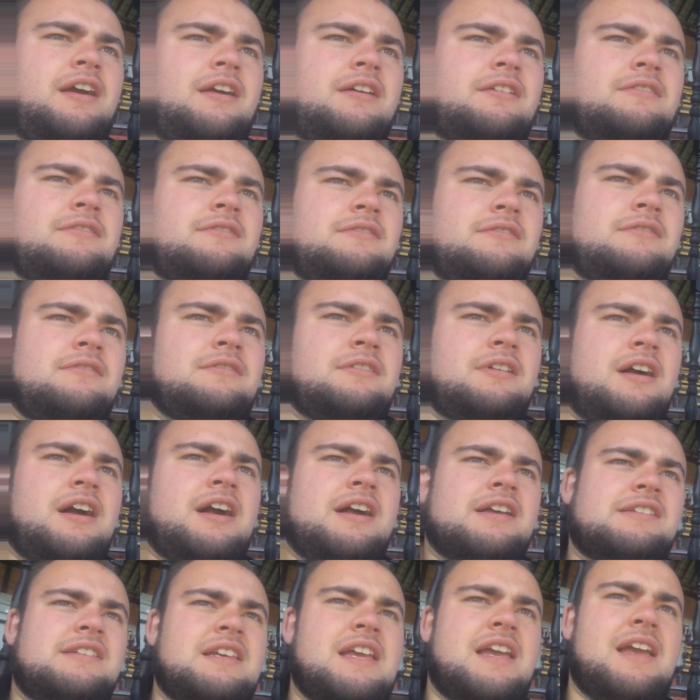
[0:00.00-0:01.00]
Yeah,
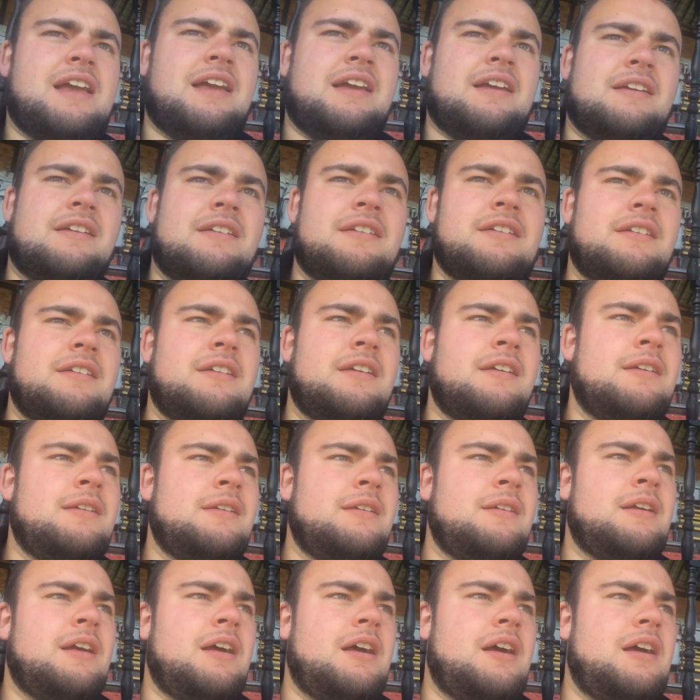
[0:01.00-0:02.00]
I'd say
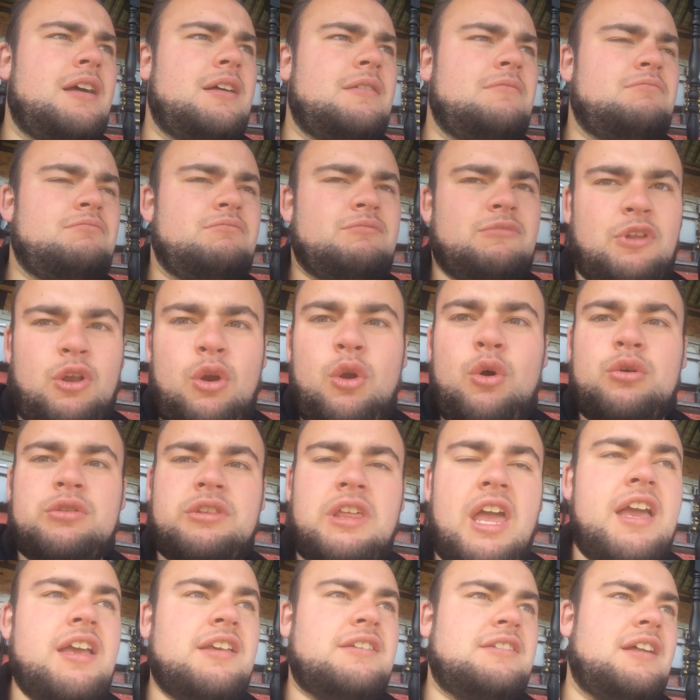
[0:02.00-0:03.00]
they look
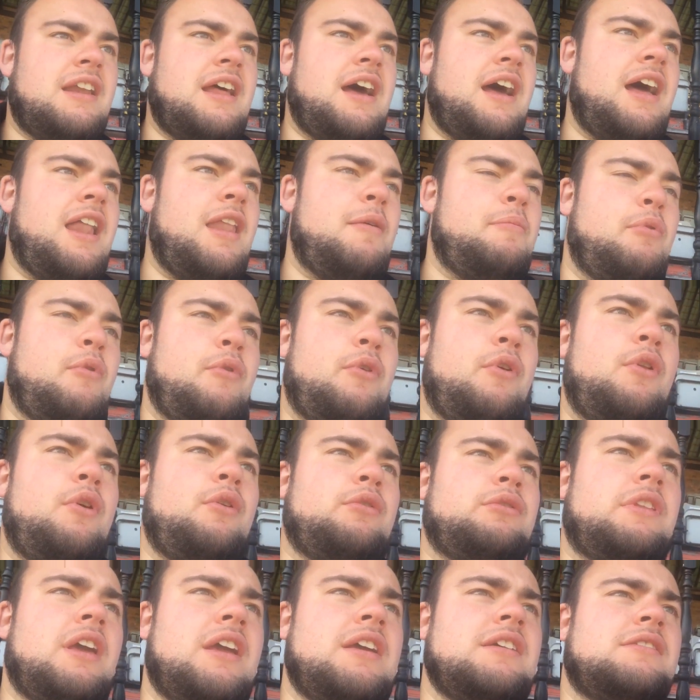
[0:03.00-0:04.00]
decent, Hartlepool. They
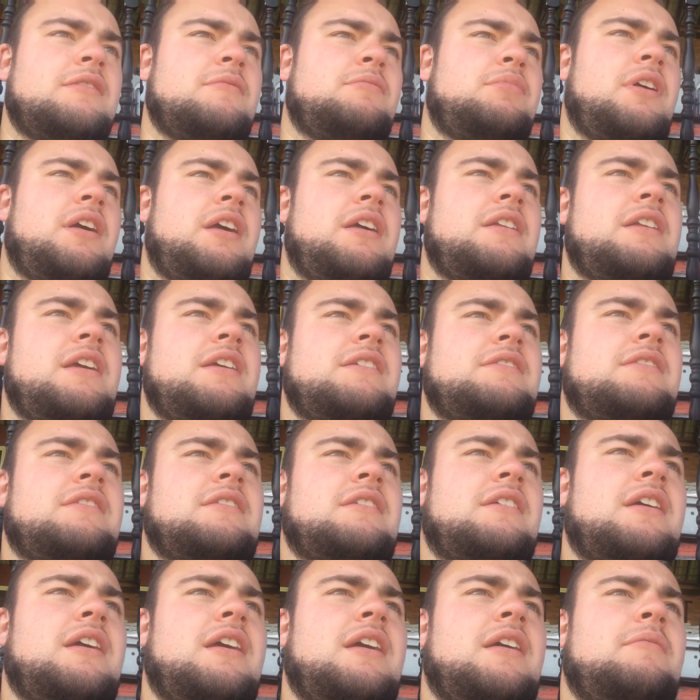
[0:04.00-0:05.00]
look decent, playing a
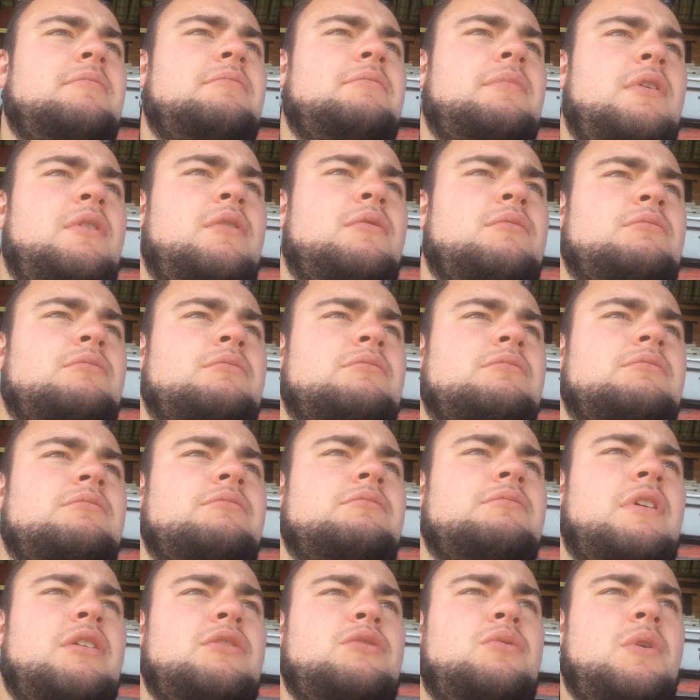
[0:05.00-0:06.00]
decent game. Well,
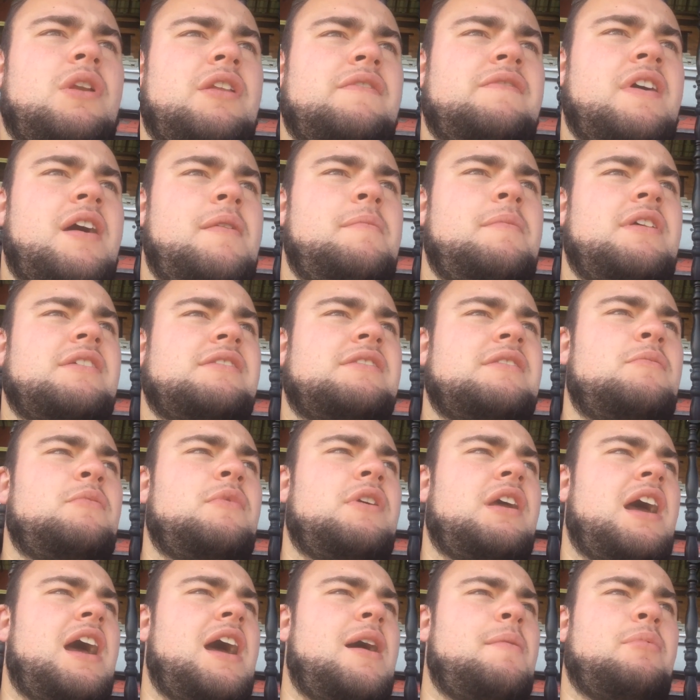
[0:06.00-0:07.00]
about 25 minutes in
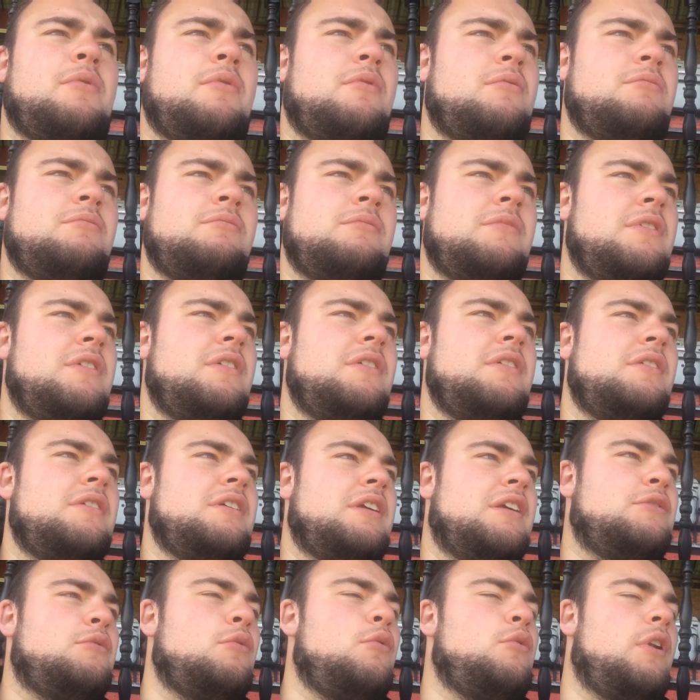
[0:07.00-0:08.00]
we are, but
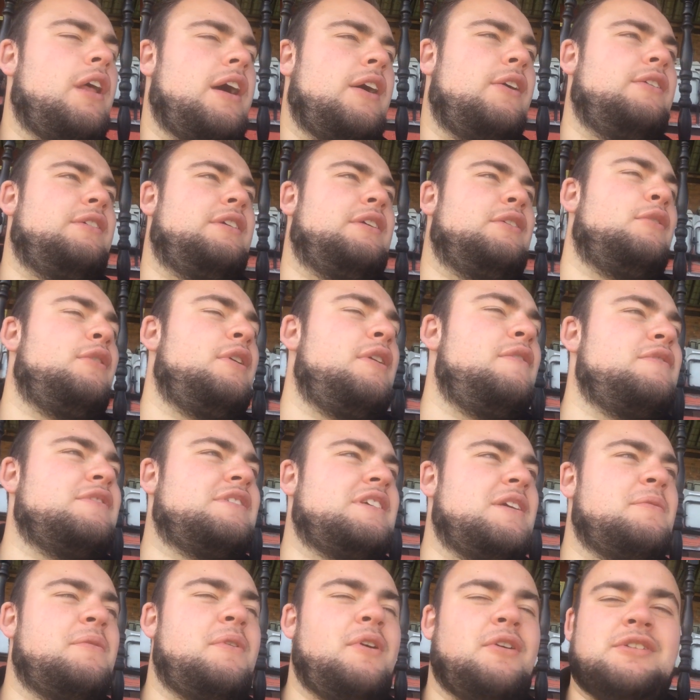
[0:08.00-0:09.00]
you don't even
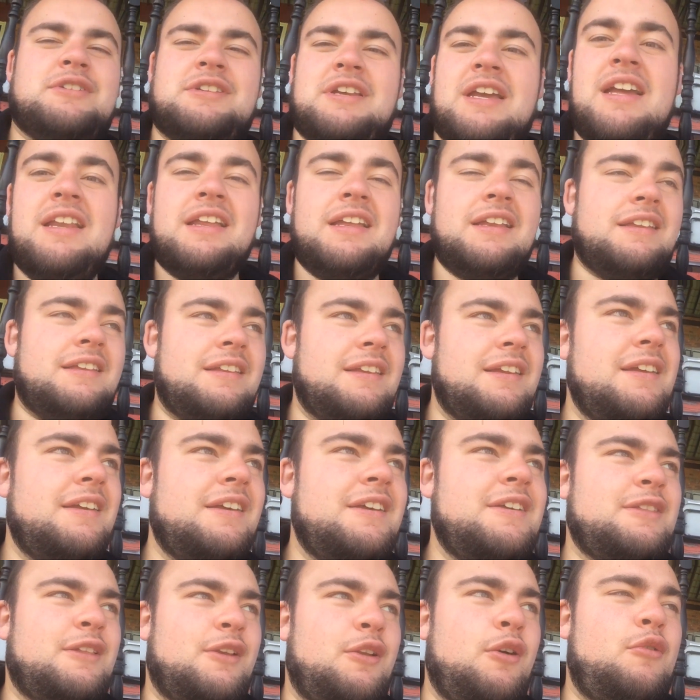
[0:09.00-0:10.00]
see them conceding.
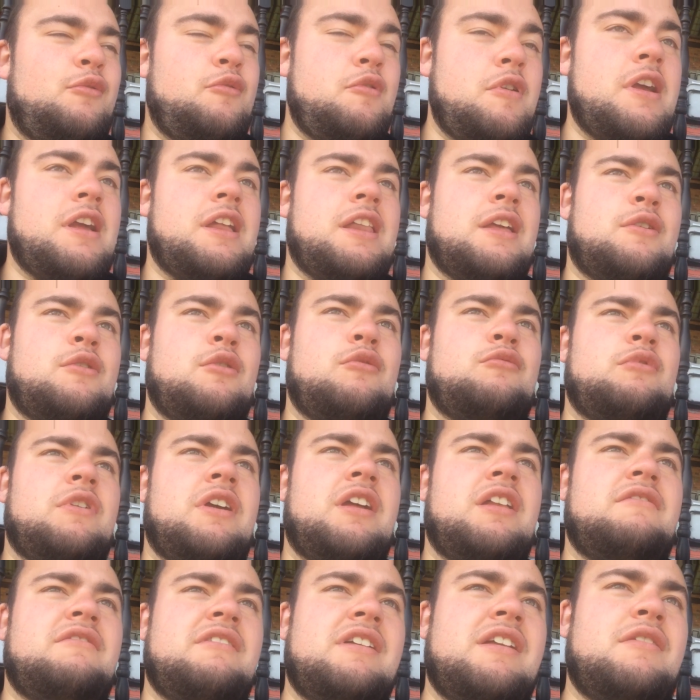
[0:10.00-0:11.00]
They look really good,
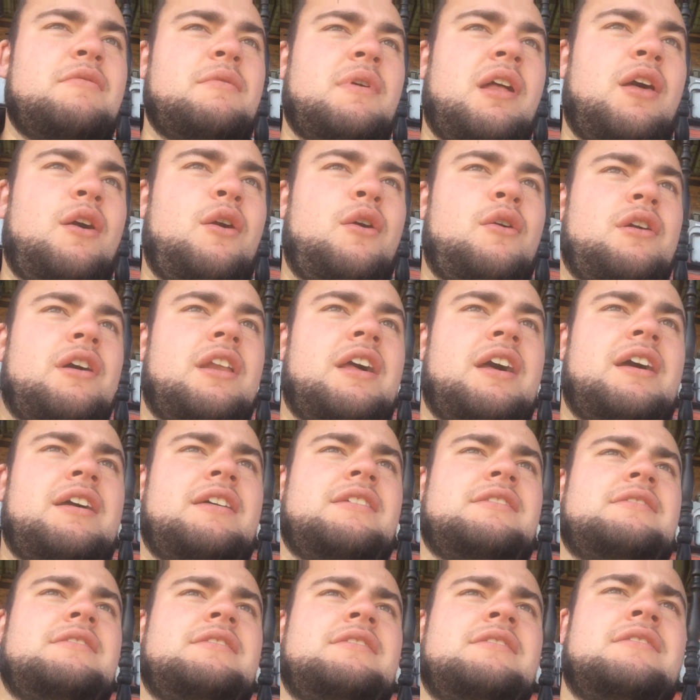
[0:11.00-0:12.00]
really, really well
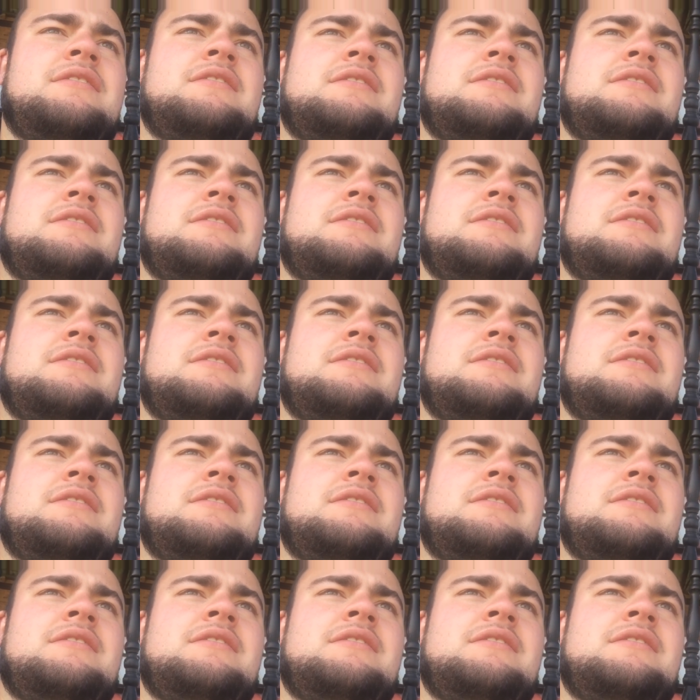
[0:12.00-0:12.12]
organised.